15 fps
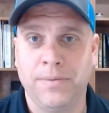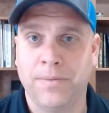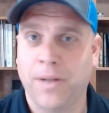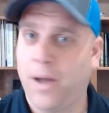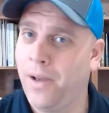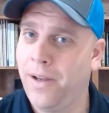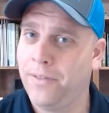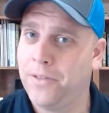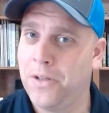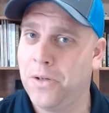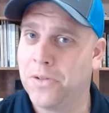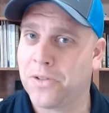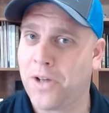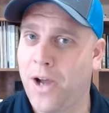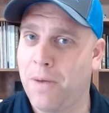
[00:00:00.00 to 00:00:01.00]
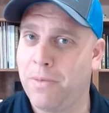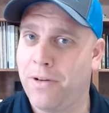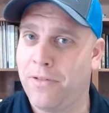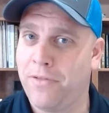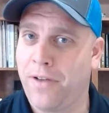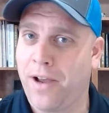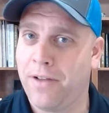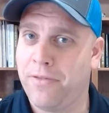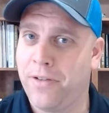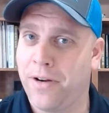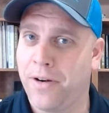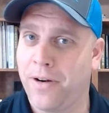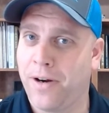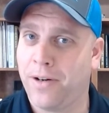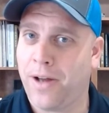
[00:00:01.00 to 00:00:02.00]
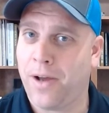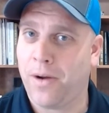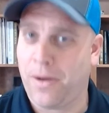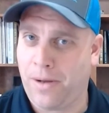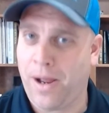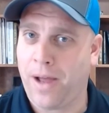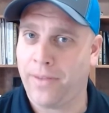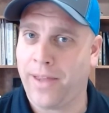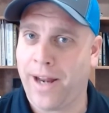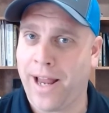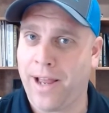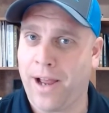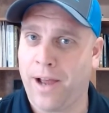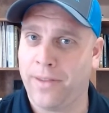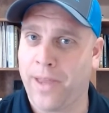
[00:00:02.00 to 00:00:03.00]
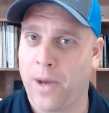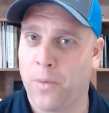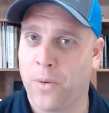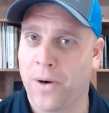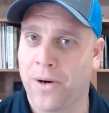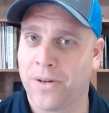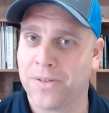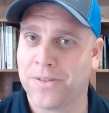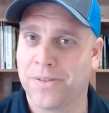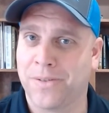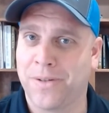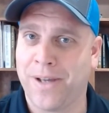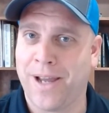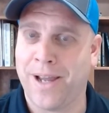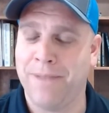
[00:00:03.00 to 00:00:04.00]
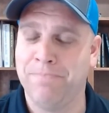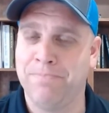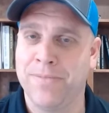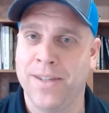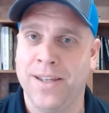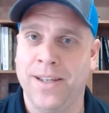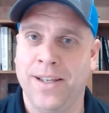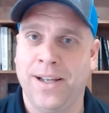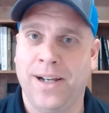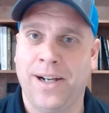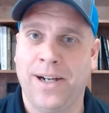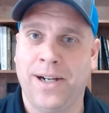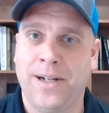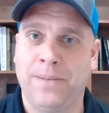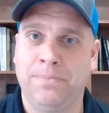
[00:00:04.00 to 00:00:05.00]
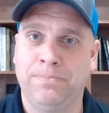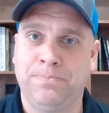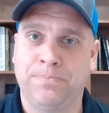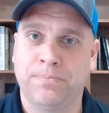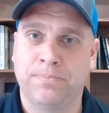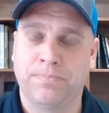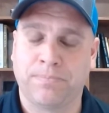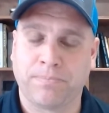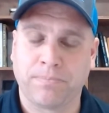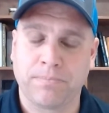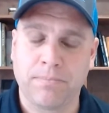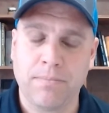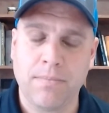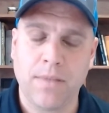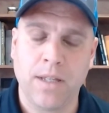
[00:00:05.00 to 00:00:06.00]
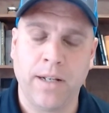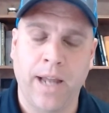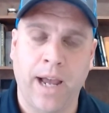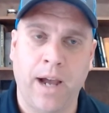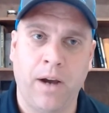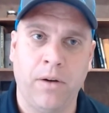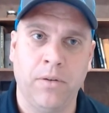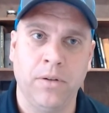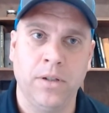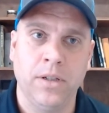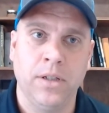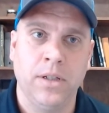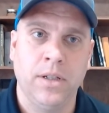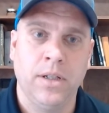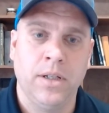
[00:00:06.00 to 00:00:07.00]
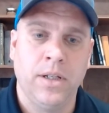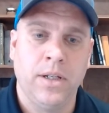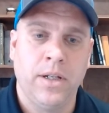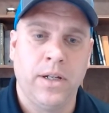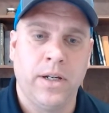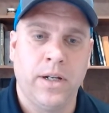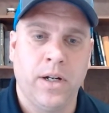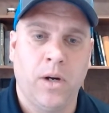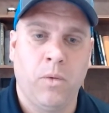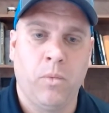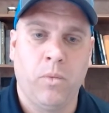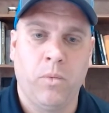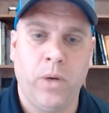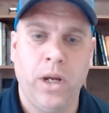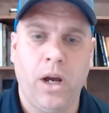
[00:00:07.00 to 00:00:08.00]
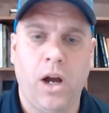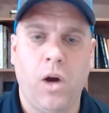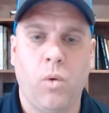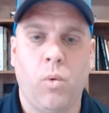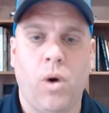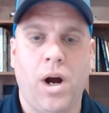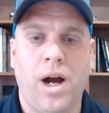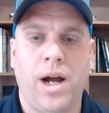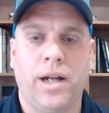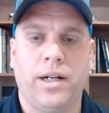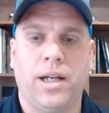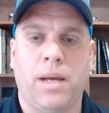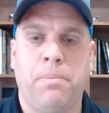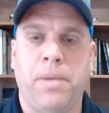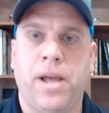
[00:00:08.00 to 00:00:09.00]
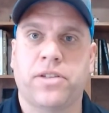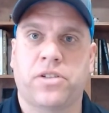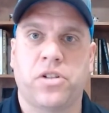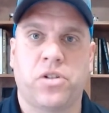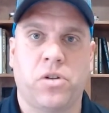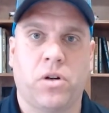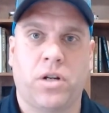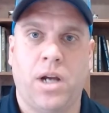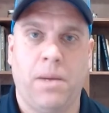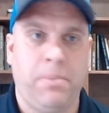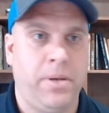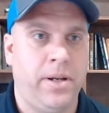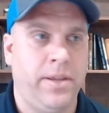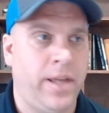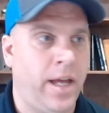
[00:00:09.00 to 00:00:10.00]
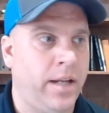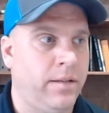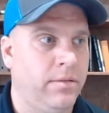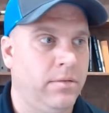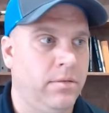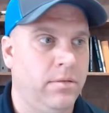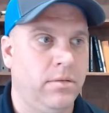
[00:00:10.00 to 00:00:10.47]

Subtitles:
All you have to do is call me to figure out how that works, okay? Now, we all want a pest control company that